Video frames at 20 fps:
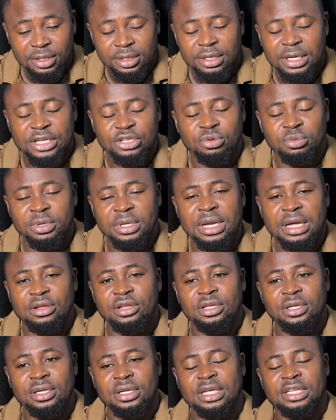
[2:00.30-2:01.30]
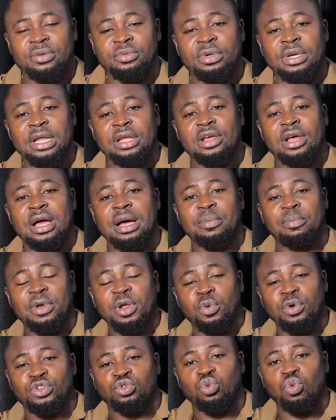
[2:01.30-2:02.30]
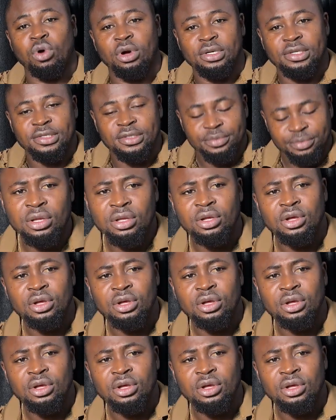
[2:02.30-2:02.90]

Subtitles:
There's something that you can play with words.